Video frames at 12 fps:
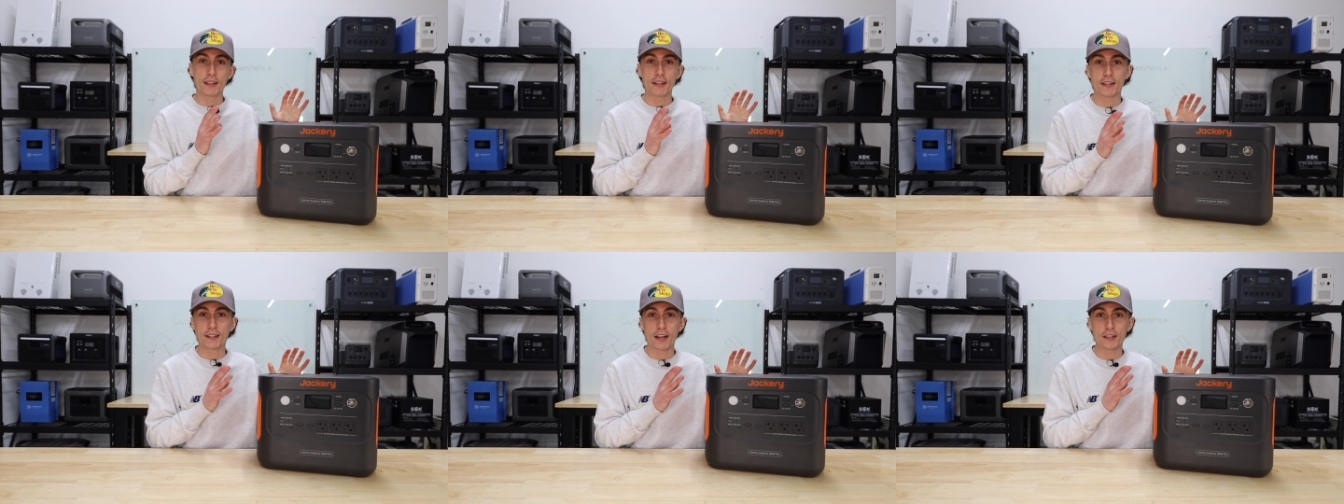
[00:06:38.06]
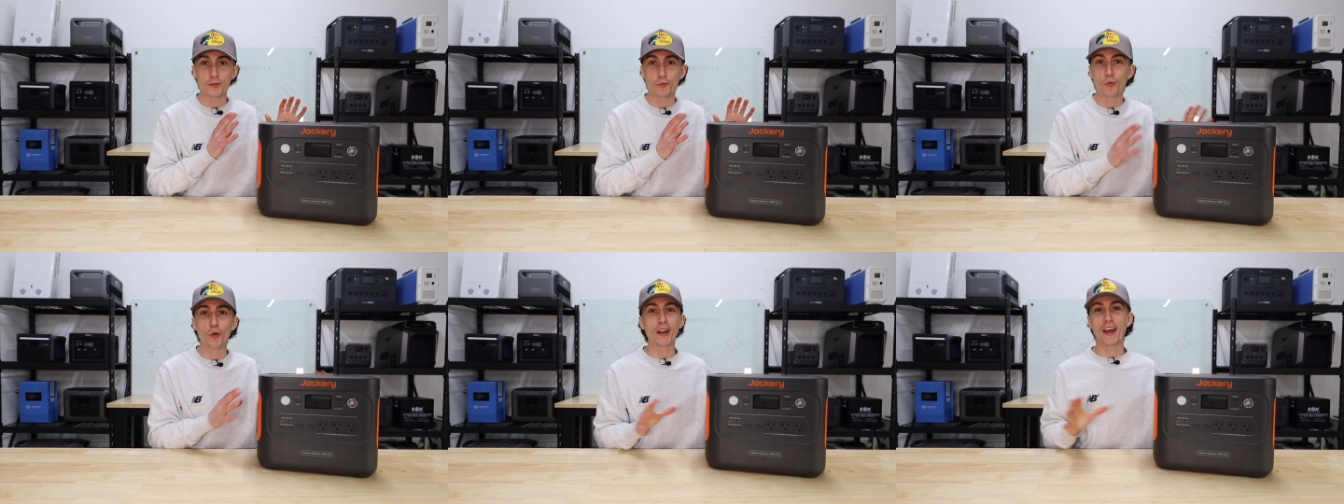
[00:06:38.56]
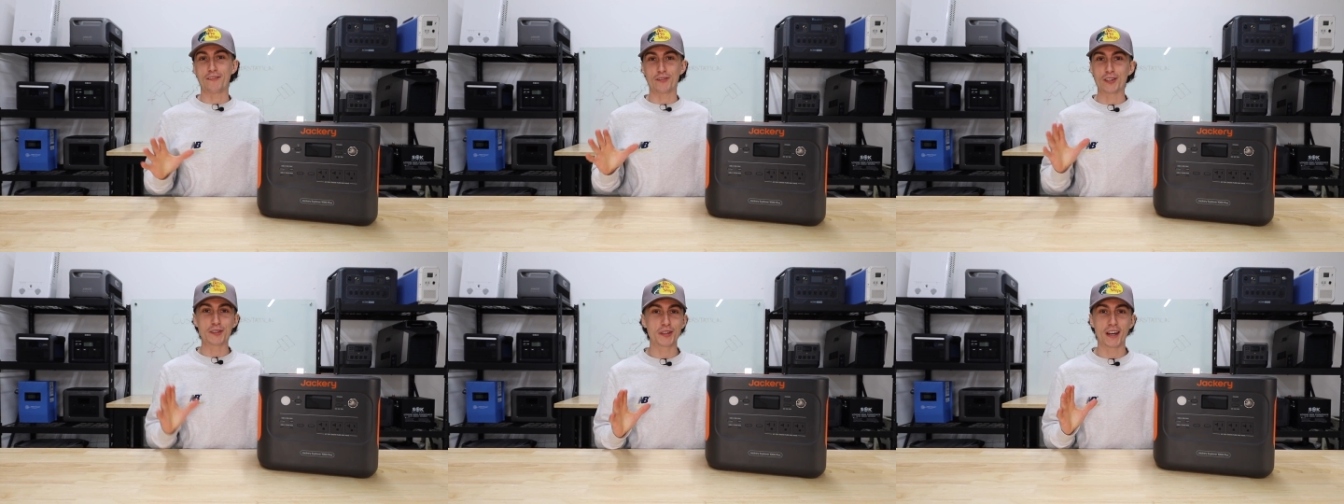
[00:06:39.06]
It does whatever
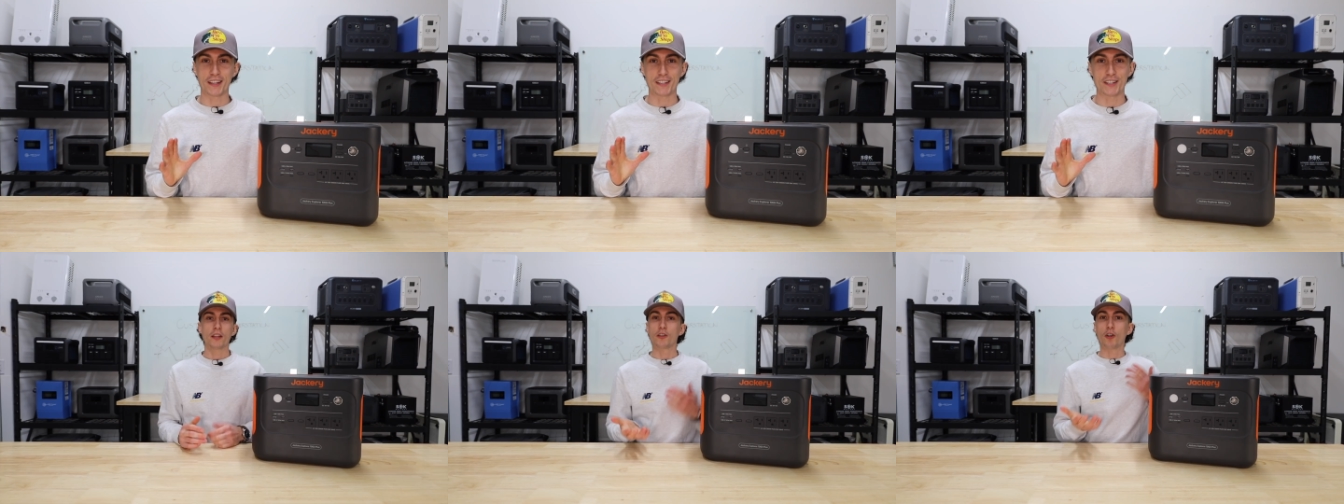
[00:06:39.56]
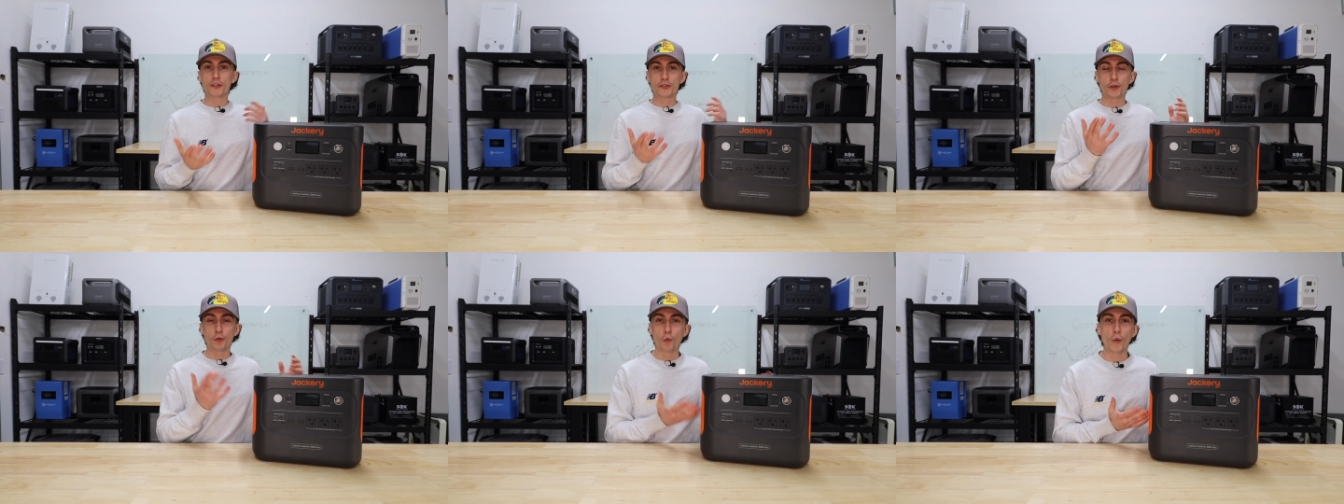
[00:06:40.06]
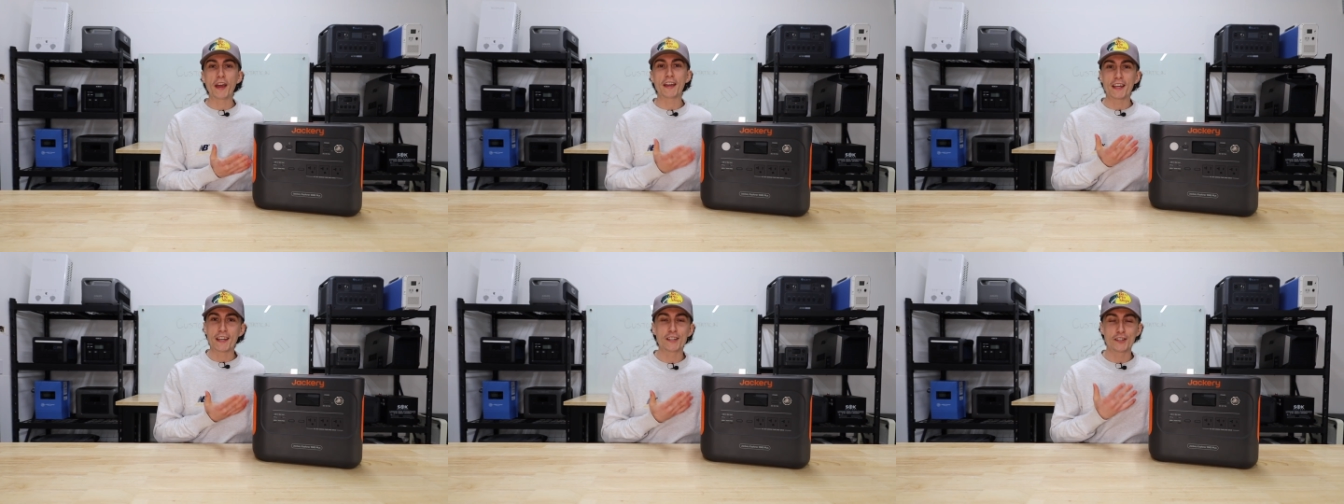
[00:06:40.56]
you tell it to. They're also way
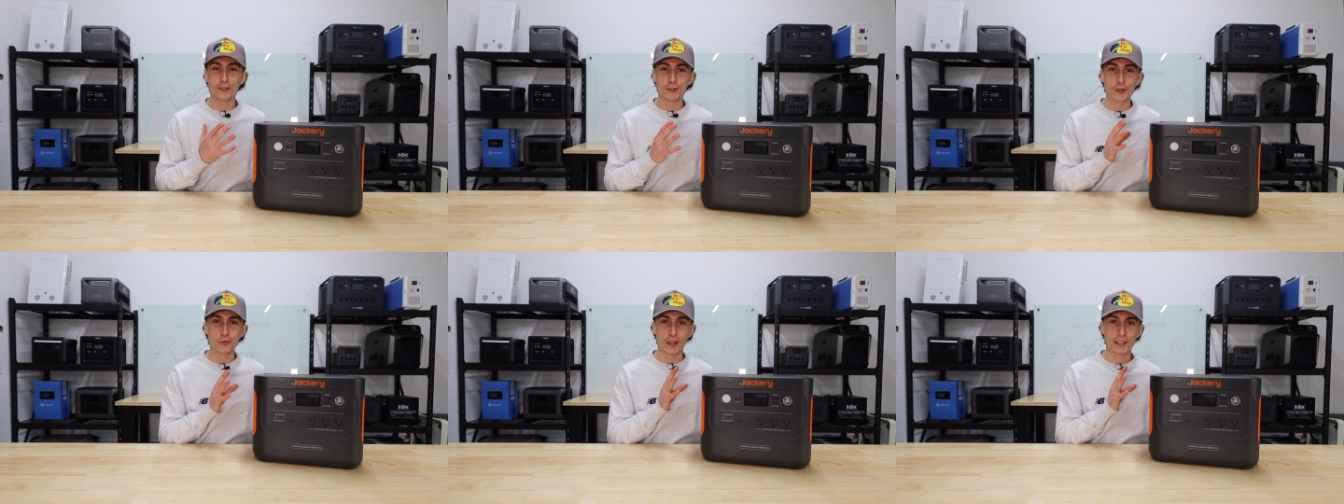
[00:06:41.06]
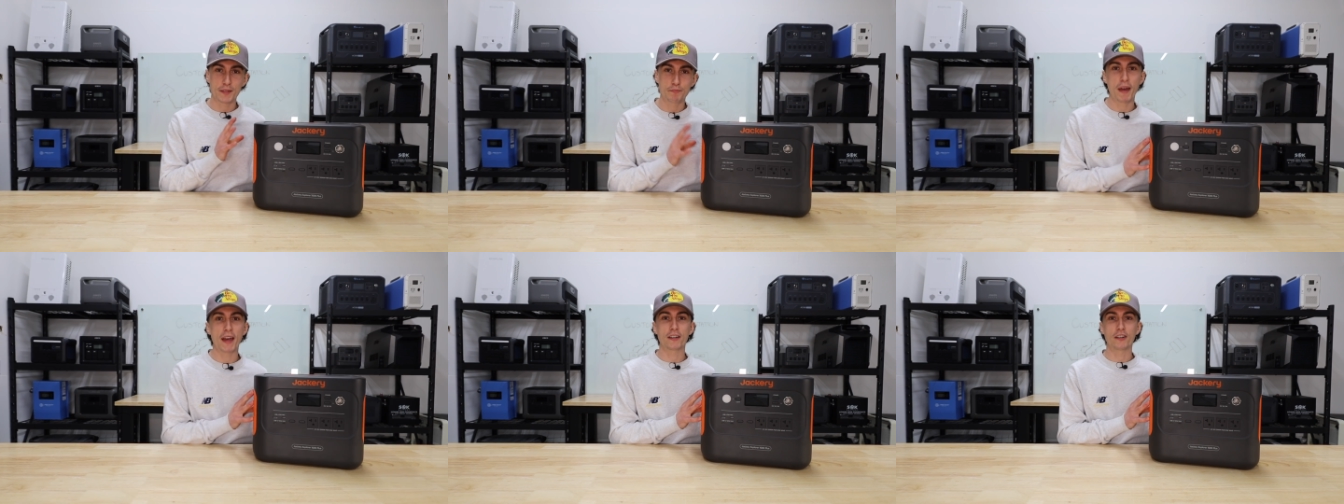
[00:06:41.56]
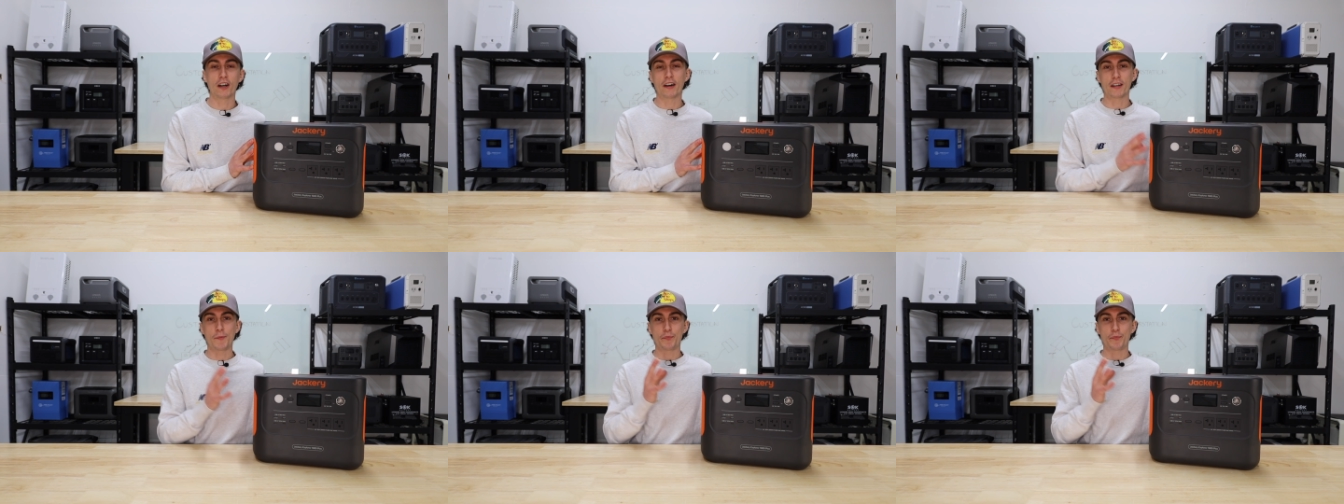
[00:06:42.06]
easier to expand on.